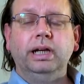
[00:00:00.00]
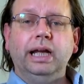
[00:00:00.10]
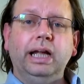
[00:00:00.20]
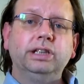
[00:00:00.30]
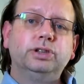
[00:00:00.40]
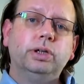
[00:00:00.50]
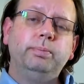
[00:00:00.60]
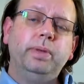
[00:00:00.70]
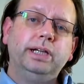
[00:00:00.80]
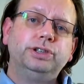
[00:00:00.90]
And it's going to
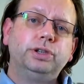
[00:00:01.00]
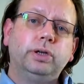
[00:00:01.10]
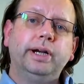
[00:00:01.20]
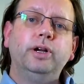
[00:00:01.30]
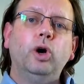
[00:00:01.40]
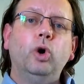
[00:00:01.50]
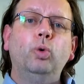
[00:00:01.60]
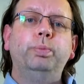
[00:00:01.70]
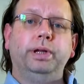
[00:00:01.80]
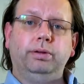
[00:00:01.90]
measure an
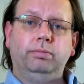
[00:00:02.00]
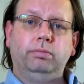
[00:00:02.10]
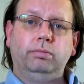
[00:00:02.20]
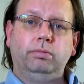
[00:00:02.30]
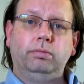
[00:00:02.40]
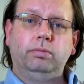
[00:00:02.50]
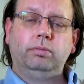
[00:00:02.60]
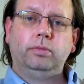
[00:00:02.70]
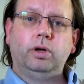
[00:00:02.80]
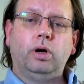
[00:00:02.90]
open
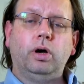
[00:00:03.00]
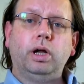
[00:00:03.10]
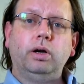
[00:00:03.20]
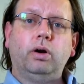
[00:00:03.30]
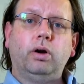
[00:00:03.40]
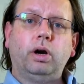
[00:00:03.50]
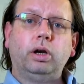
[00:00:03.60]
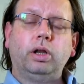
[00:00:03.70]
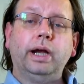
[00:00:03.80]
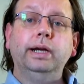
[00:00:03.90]
on our
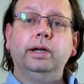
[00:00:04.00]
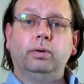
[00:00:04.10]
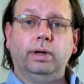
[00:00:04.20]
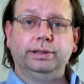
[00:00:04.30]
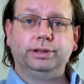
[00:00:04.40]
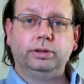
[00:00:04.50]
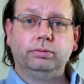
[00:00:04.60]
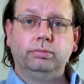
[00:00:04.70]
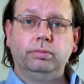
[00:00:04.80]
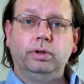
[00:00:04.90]
lightning arrestor.
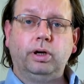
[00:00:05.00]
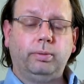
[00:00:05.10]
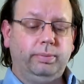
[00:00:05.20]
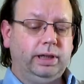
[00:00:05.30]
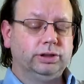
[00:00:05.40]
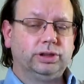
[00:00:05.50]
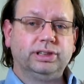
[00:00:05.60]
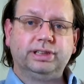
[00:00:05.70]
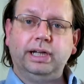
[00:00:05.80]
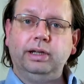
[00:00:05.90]
Our meter's going
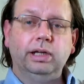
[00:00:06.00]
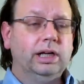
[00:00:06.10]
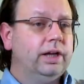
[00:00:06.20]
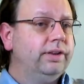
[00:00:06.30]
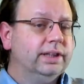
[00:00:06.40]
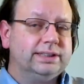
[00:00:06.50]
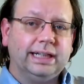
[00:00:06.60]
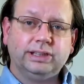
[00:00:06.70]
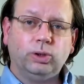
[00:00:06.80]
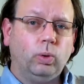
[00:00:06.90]
to say this
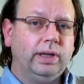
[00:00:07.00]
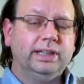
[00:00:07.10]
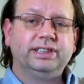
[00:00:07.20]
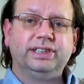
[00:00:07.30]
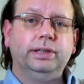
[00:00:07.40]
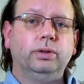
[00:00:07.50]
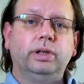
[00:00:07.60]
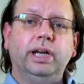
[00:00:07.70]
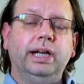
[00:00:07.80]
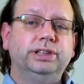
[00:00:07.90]
has only a single
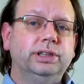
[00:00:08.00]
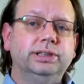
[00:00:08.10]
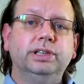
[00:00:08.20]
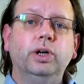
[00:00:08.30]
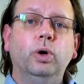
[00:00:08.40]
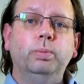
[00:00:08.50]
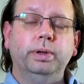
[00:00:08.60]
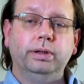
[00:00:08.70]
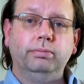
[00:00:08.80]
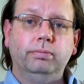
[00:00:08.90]
connection, it's an open.